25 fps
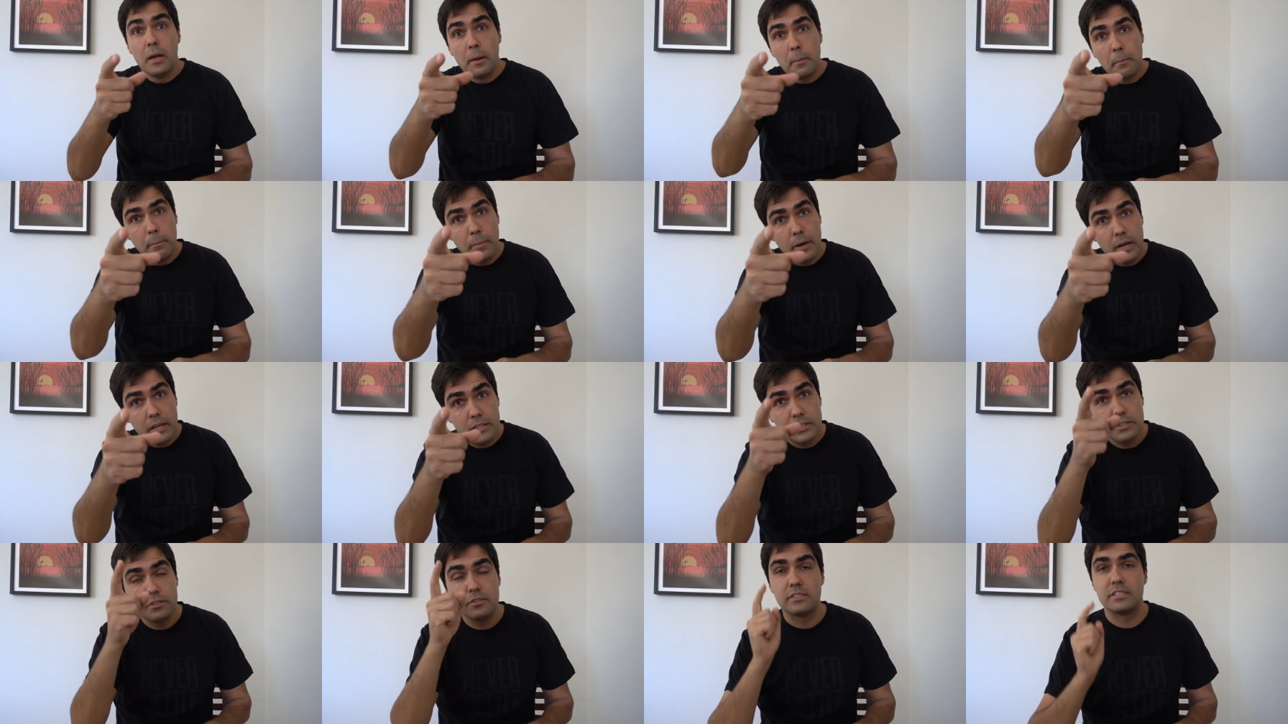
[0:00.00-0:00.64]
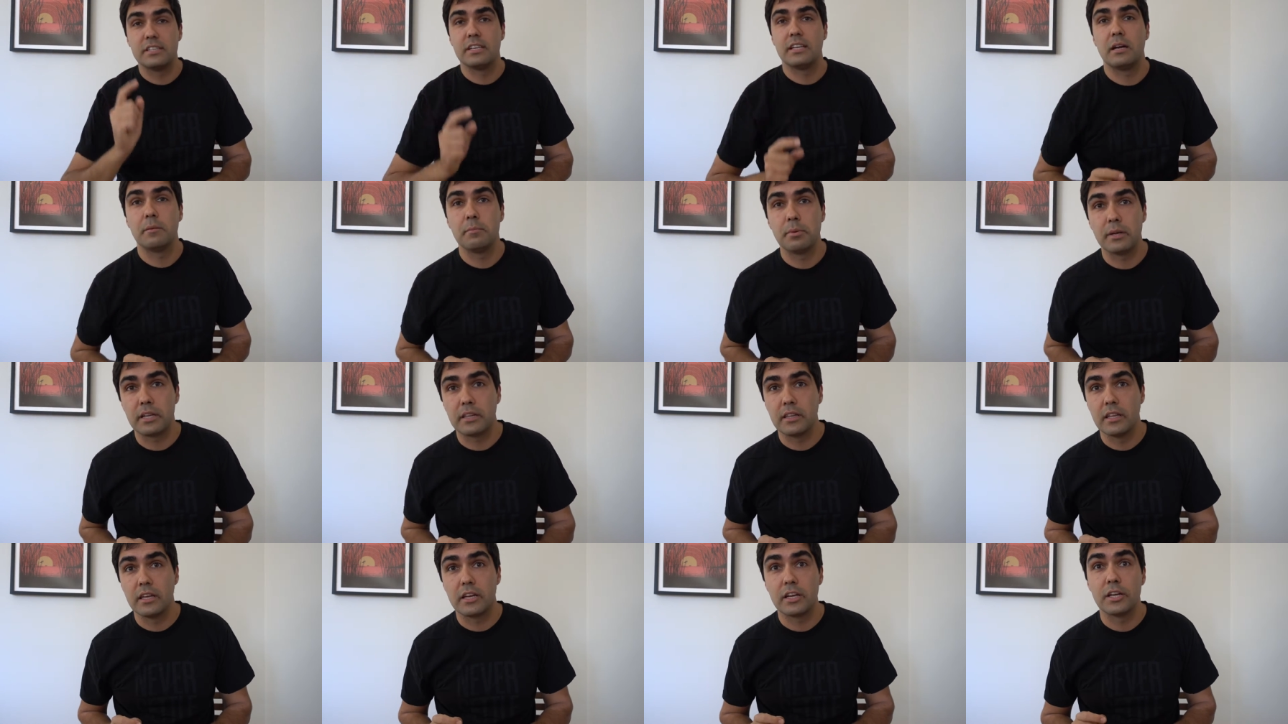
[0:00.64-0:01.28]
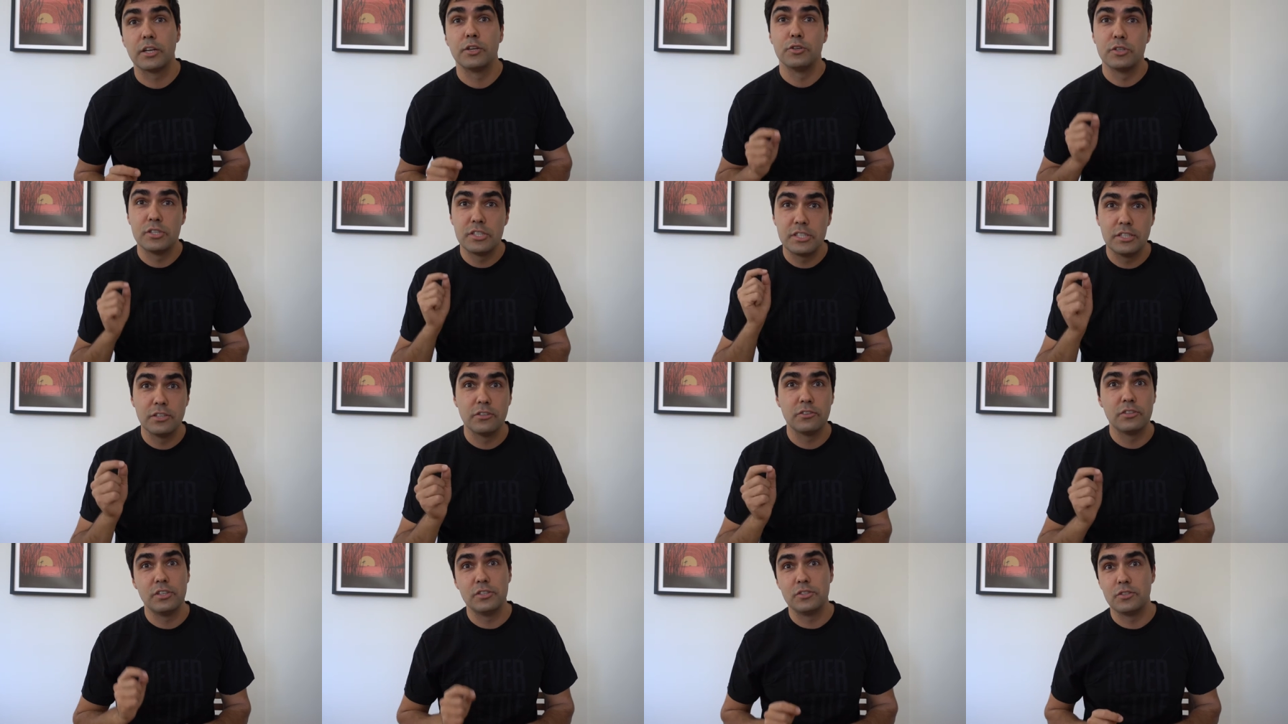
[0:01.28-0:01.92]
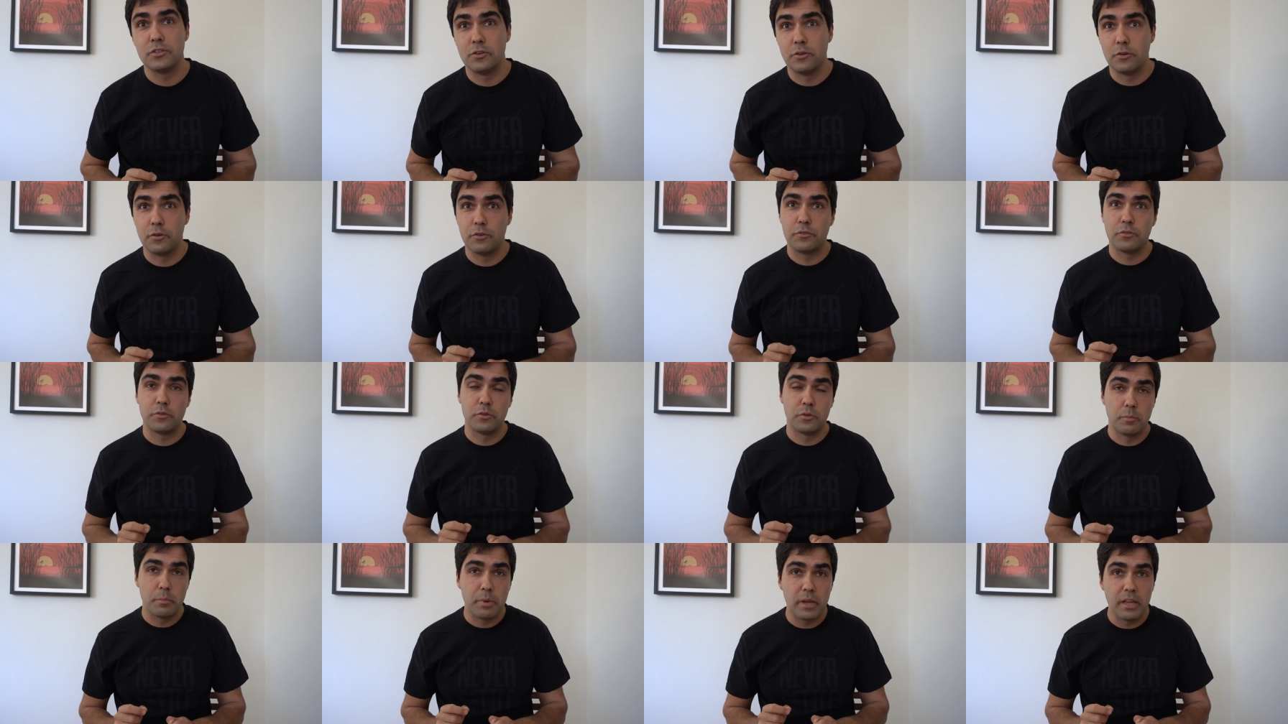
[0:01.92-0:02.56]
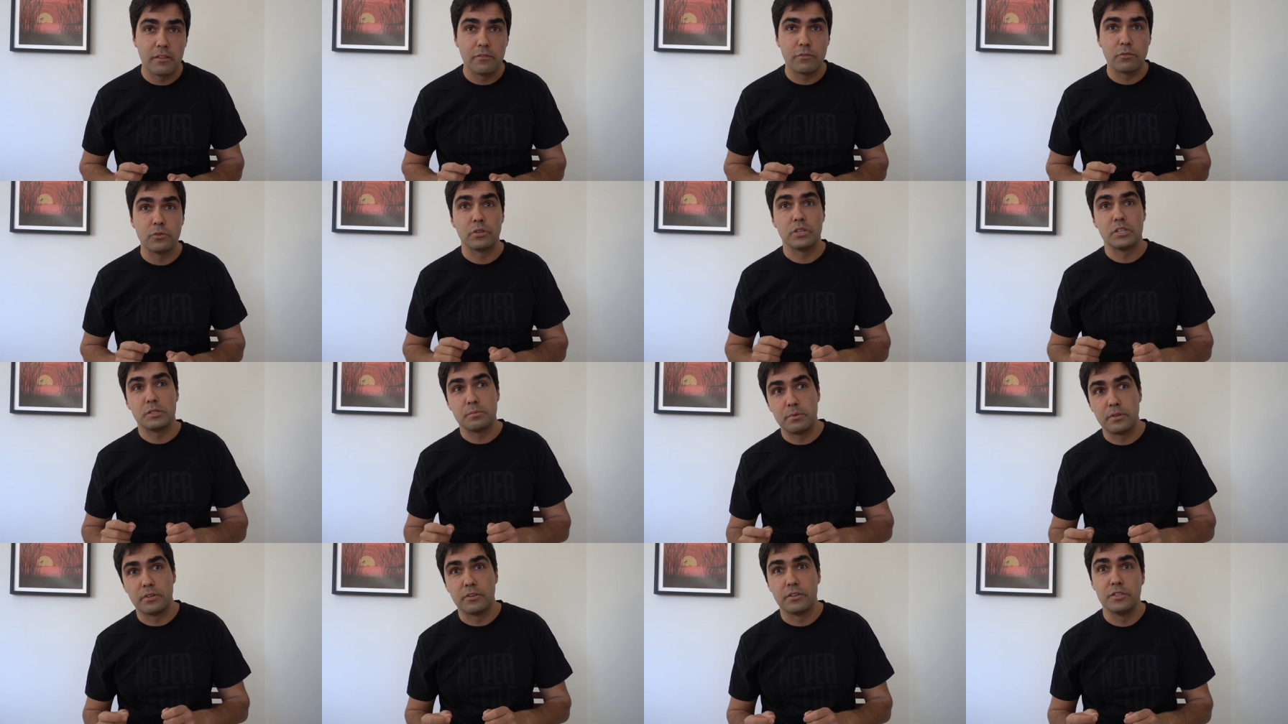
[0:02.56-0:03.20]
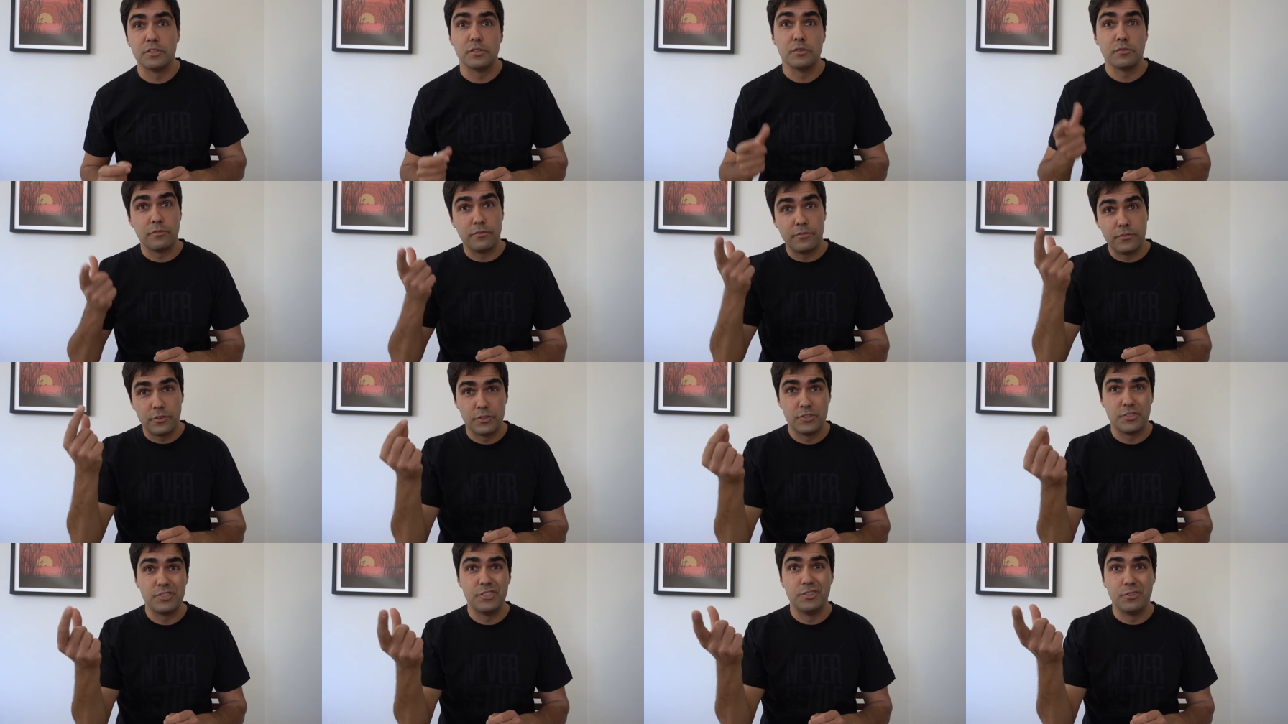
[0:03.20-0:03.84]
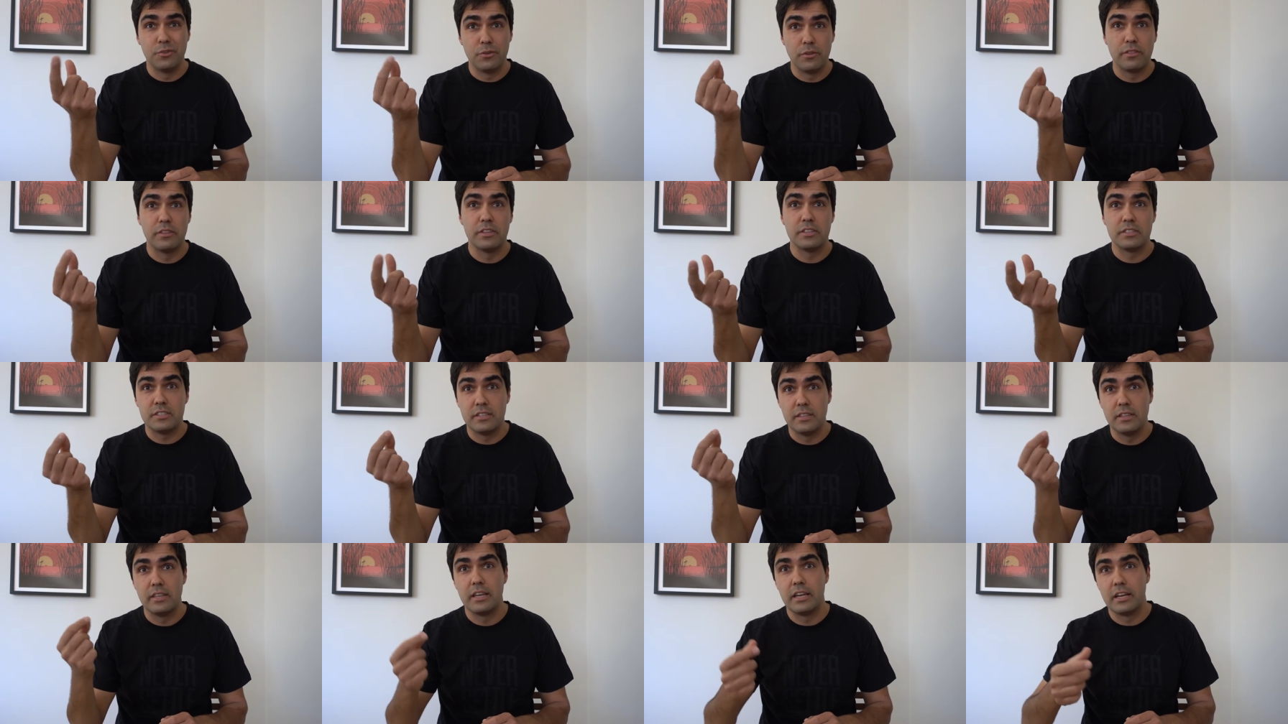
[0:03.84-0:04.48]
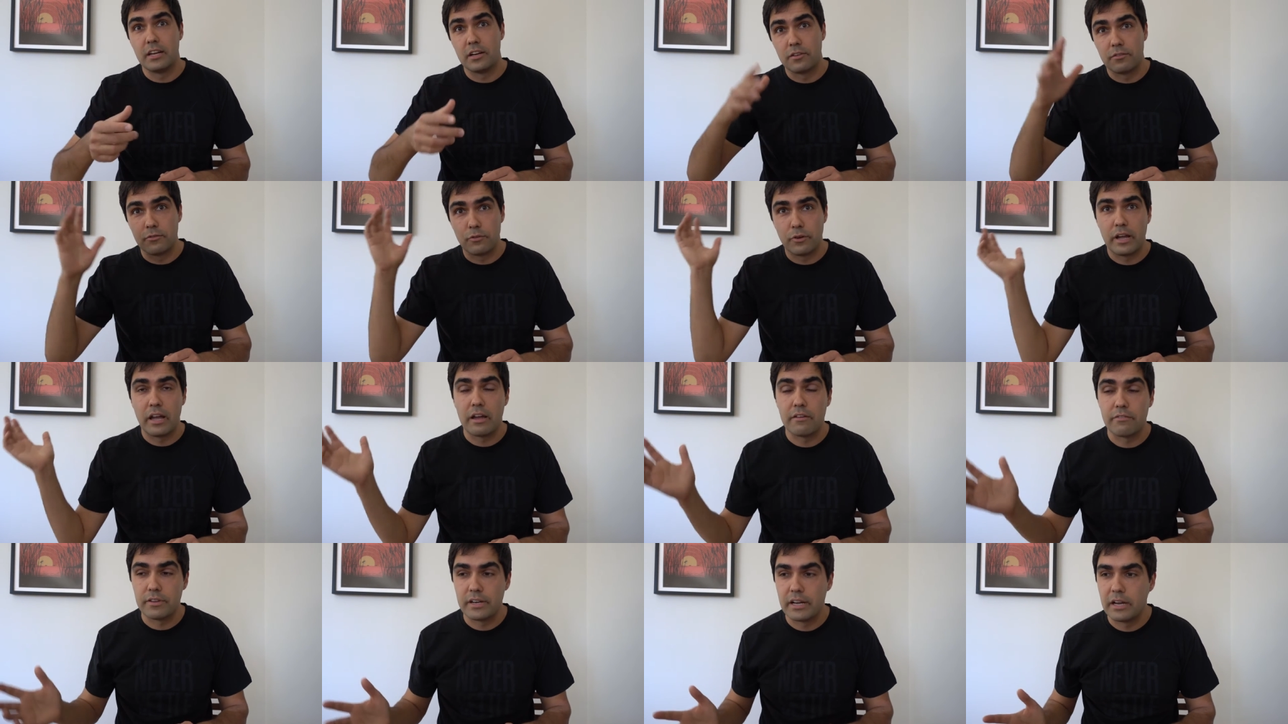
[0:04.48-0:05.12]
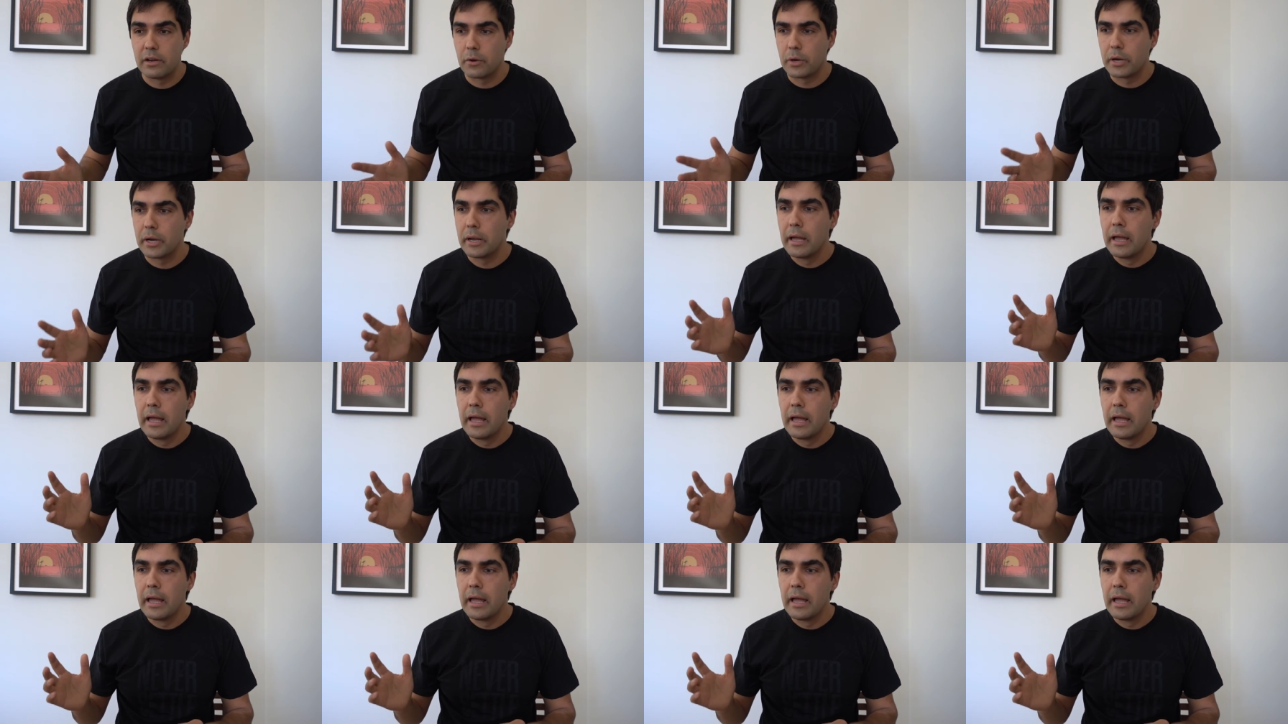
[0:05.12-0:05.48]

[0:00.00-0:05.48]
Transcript: But to set up a clicker, you still need to go through the painful experience of first doing this in the air for half an hour.